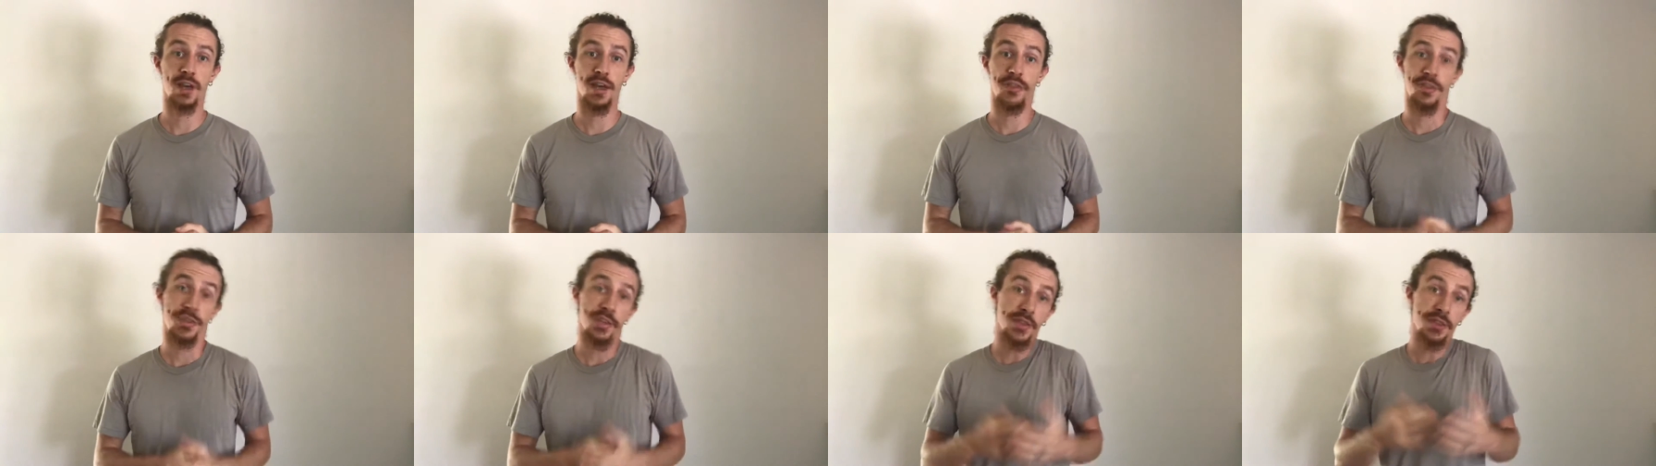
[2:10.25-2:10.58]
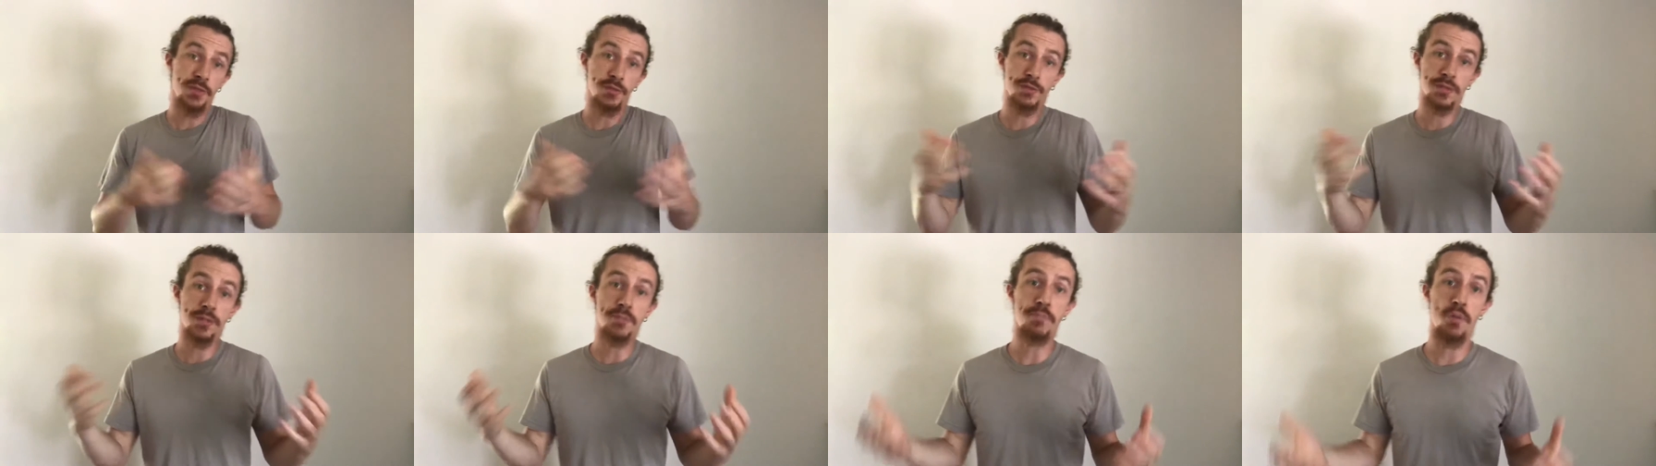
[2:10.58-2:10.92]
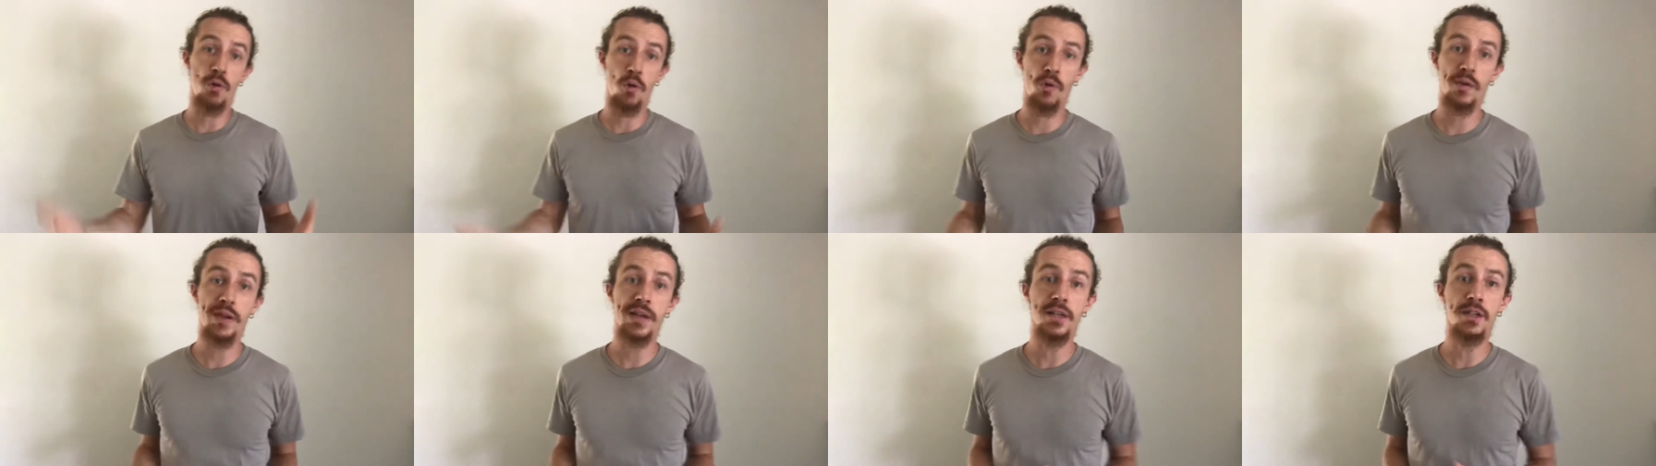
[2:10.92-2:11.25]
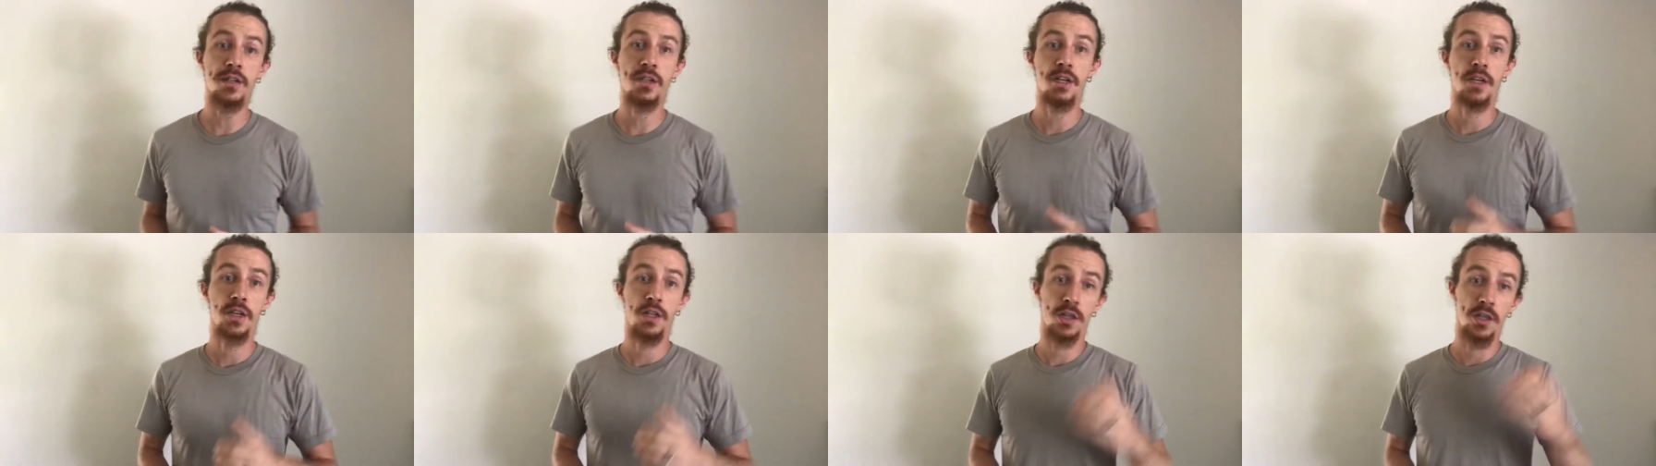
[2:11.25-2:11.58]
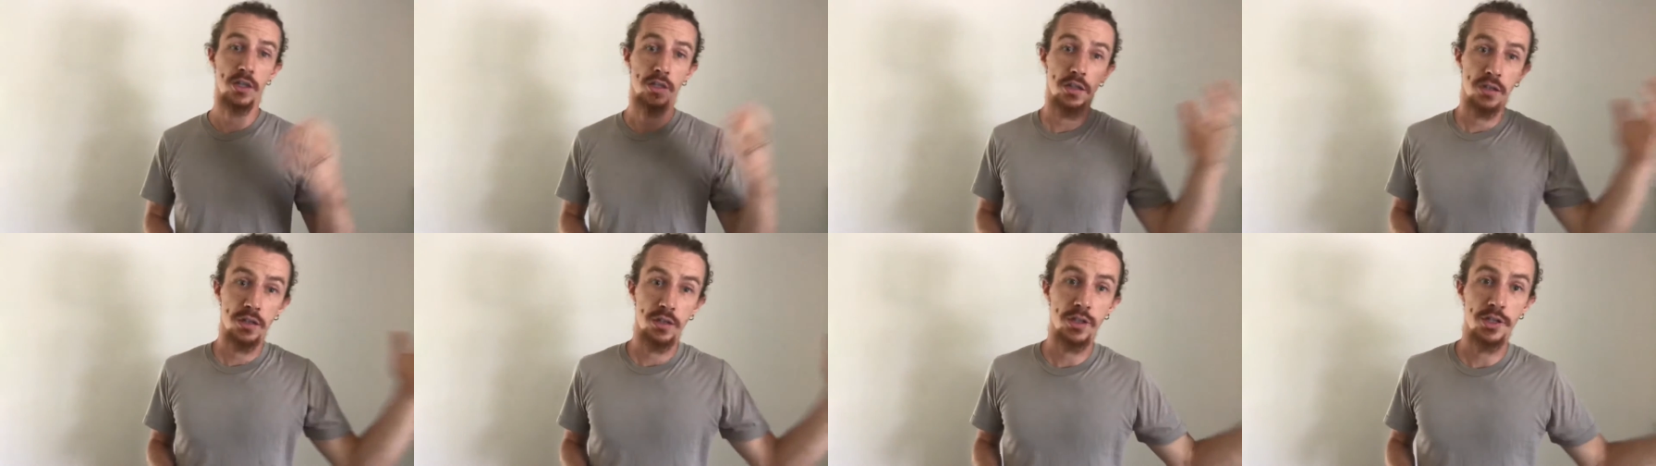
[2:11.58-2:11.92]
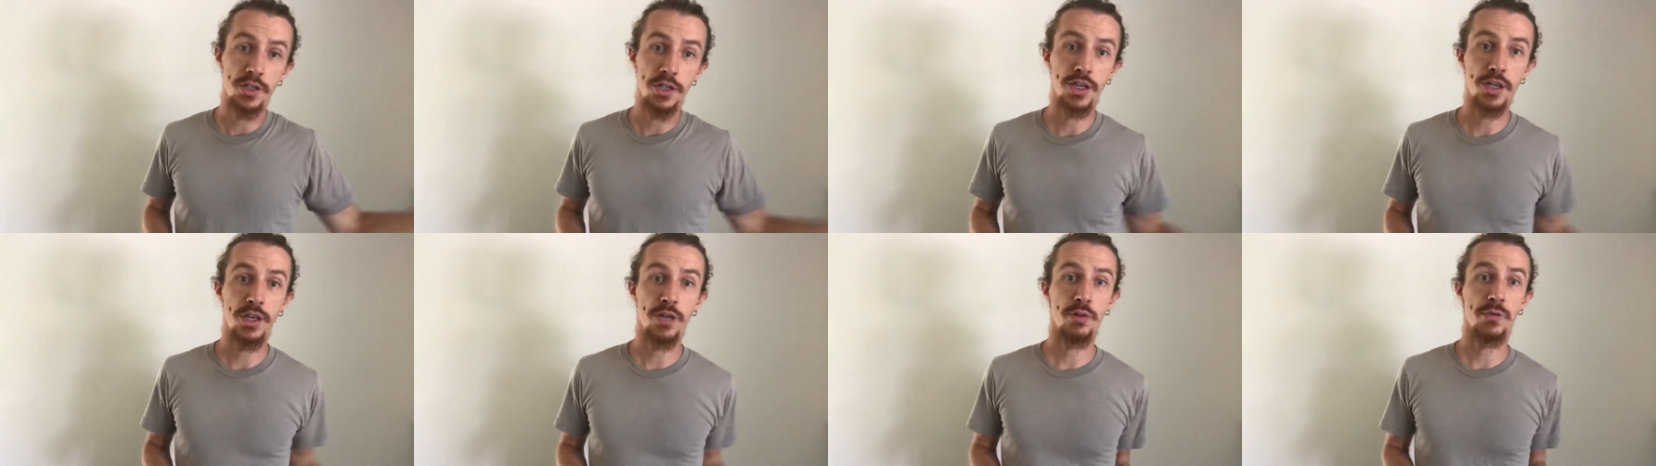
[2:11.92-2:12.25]
I think there was a point,
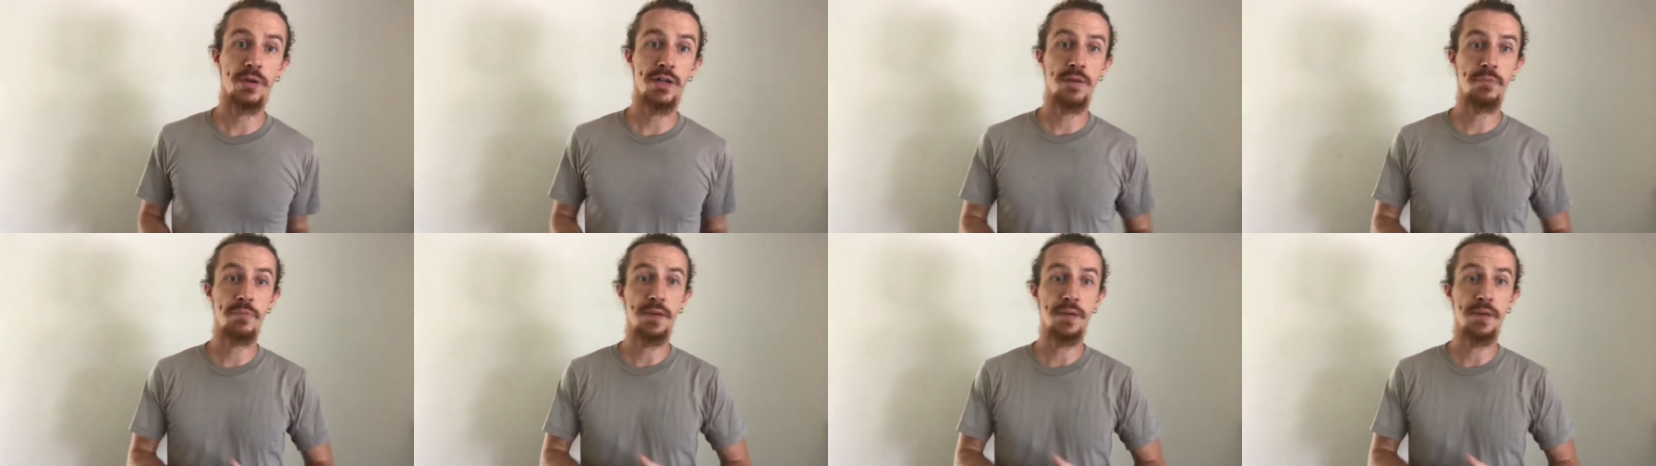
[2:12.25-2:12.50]
in